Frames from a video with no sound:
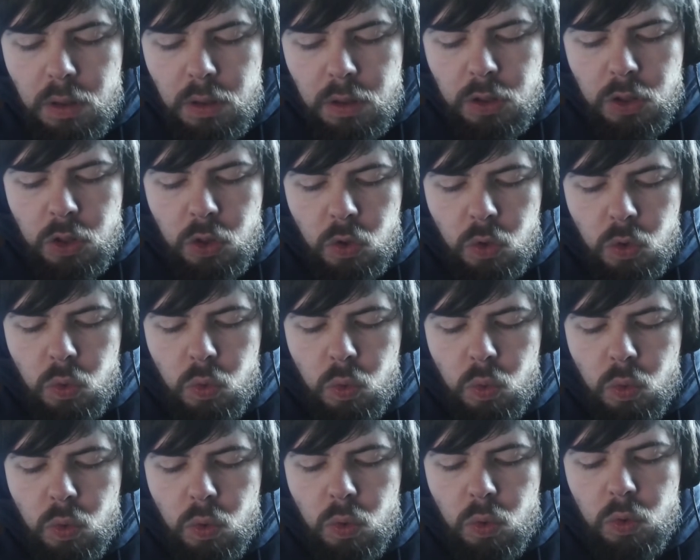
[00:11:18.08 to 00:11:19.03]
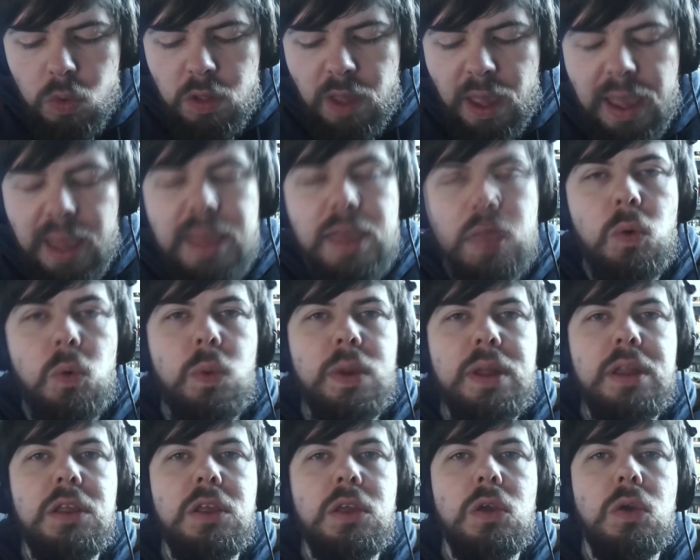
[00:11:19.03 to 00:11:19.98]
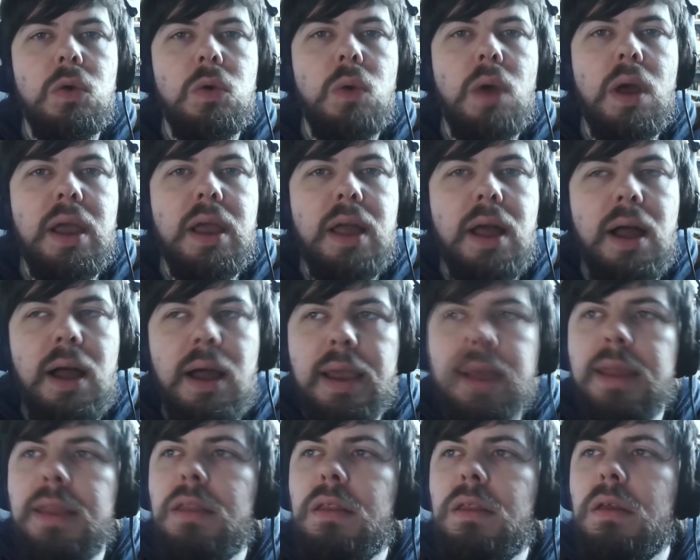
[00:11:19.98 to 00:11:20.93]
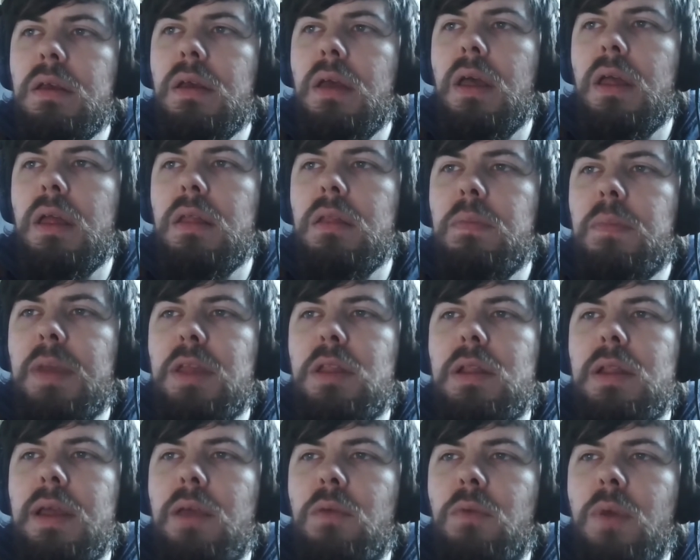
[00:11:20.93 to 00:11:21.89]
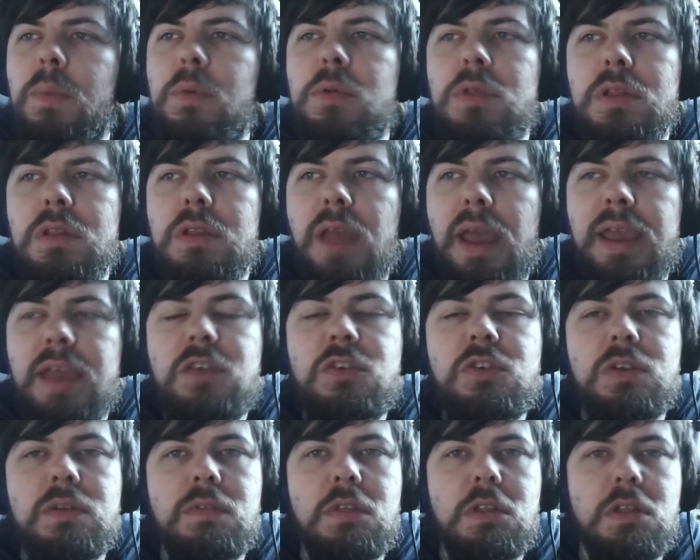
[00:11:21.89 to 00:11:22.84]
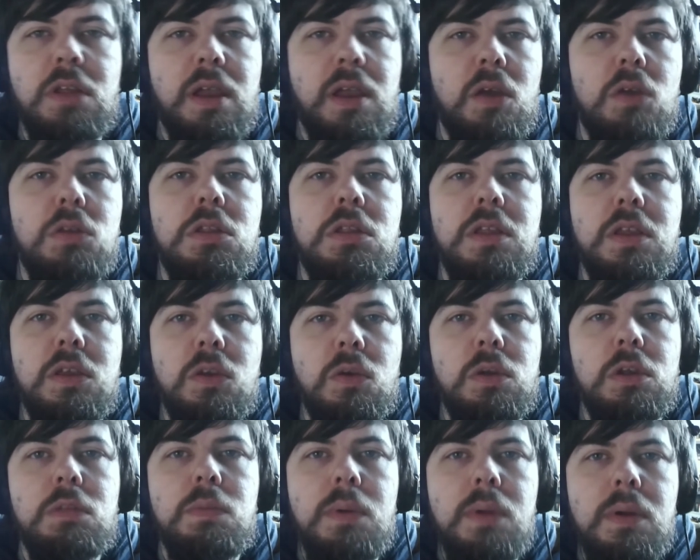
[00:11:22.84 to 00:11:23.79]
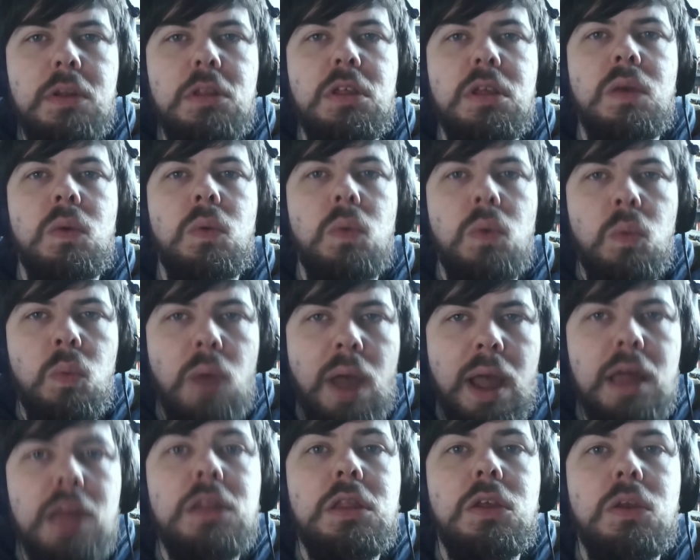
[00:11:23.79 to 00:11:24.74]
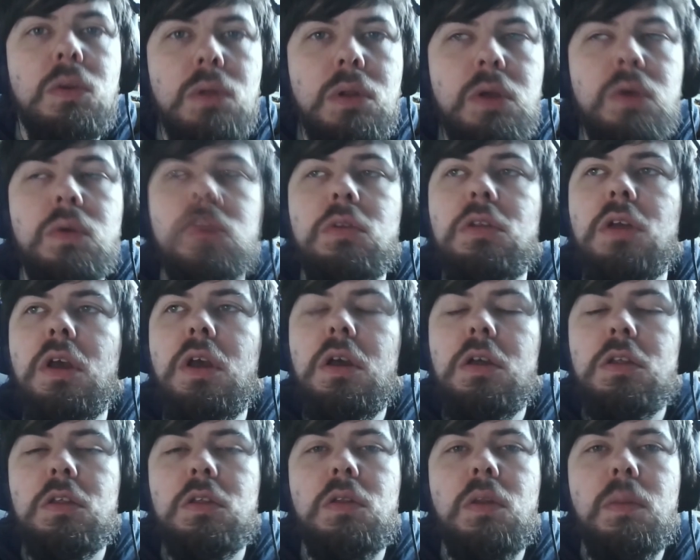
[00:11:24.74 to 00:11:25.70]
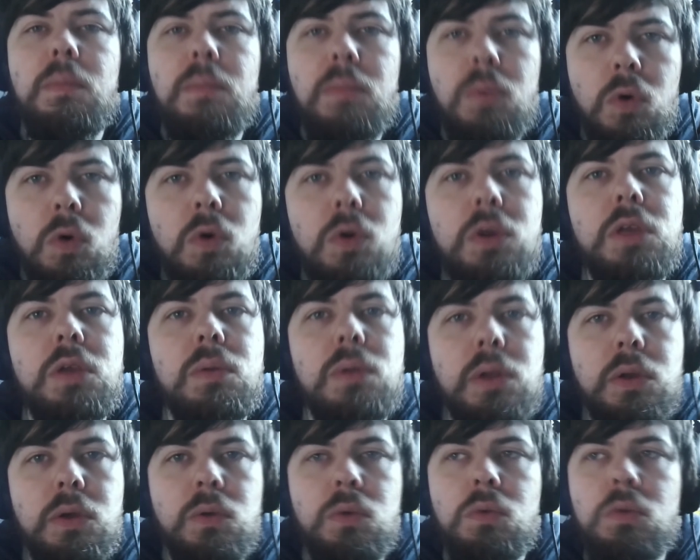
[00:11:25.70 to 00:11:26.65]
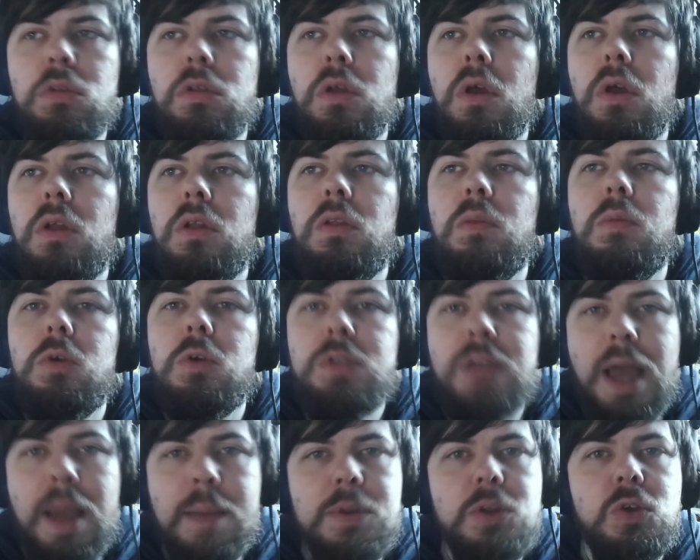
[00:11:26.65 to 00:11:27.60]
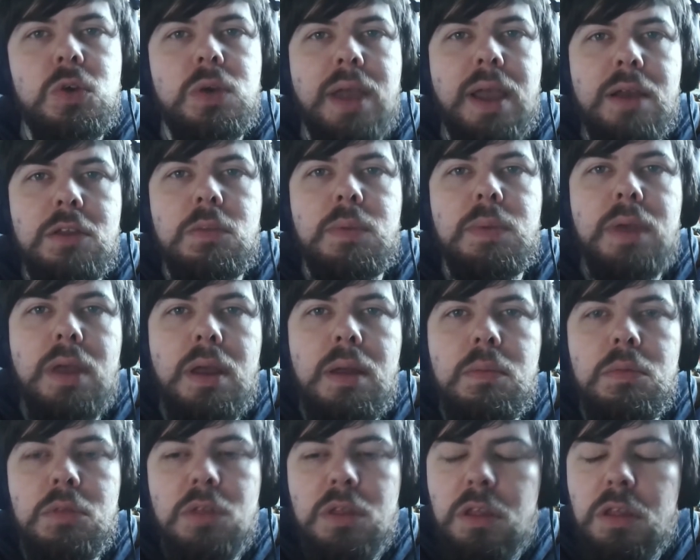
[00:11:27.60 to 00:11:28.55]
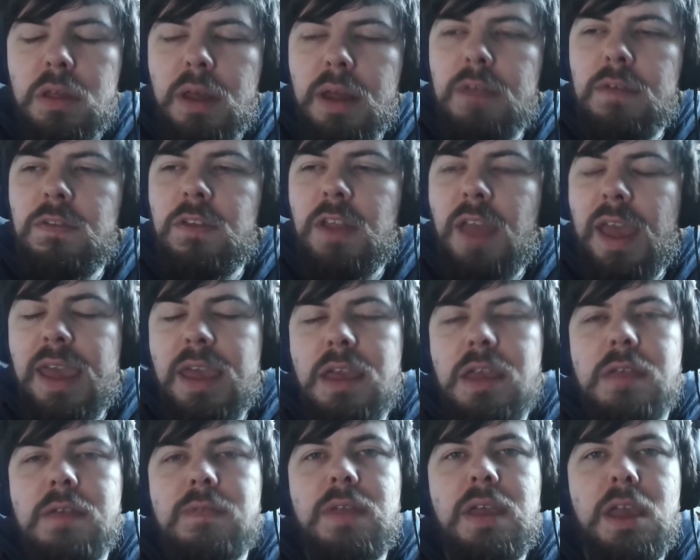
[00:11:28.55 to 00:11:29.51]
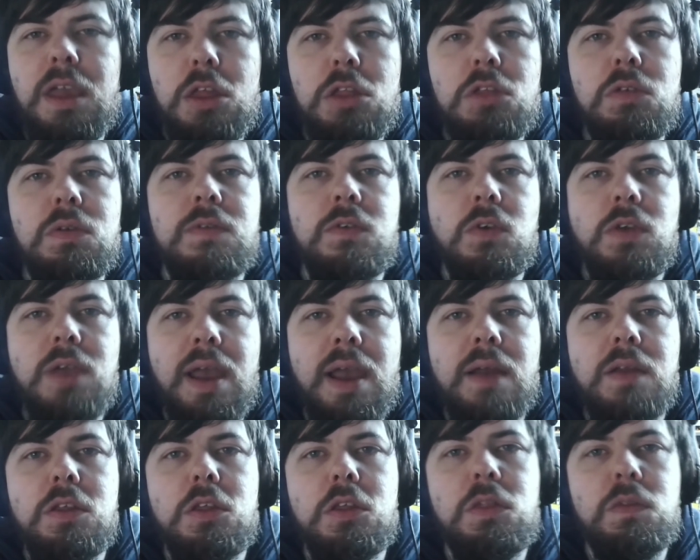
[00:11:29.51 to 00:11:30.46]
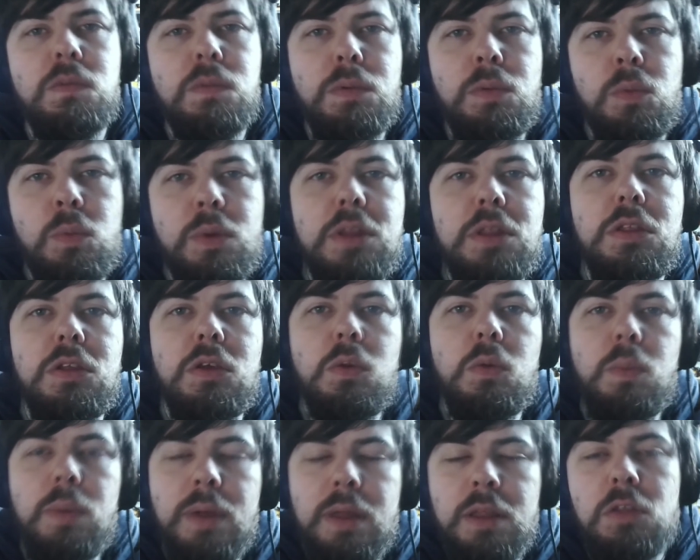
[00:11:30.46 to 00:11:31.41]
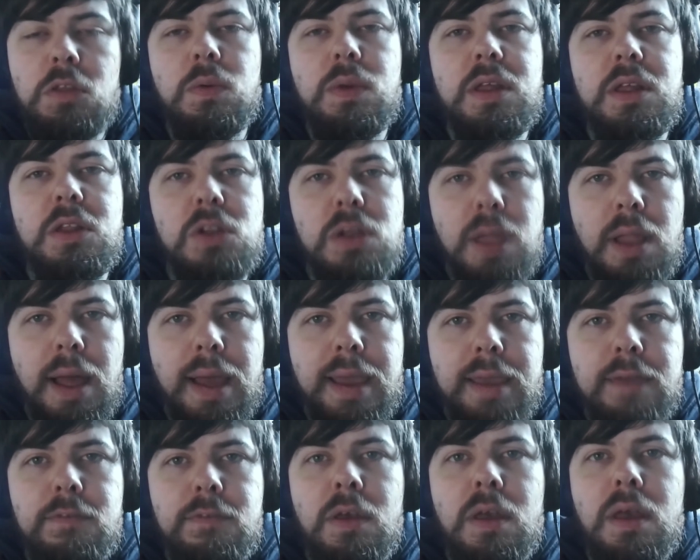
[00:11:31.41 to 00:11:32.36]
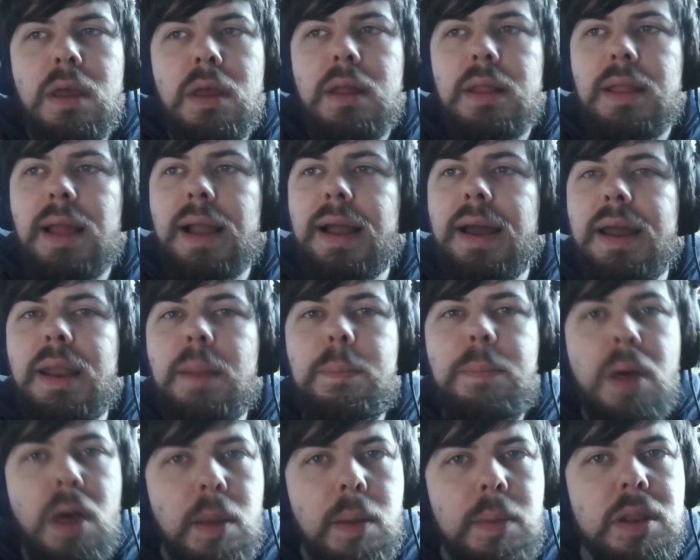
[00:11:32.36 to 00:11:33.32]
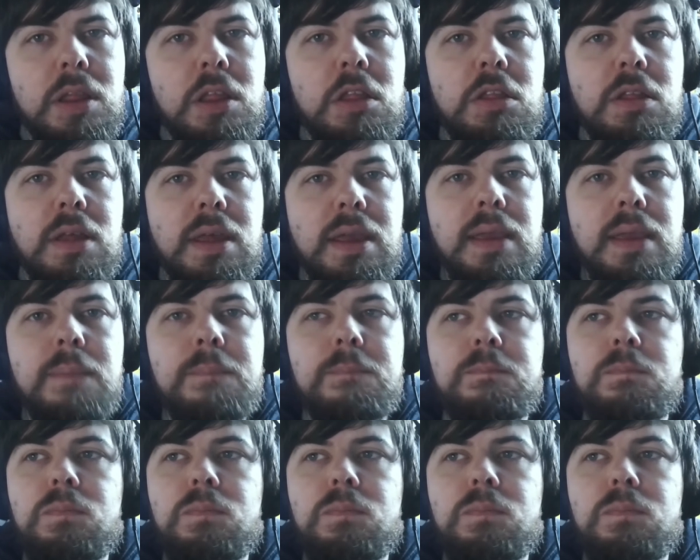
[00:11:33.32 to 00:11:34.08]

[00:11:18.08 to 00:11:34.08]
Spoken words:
you take with you basically a representation of the psychosis that you're experiencing as you lose. So the more you lose, the more damaged your character becomes. And this kind of taking of the history of your character through with you into each life, that kind of permanency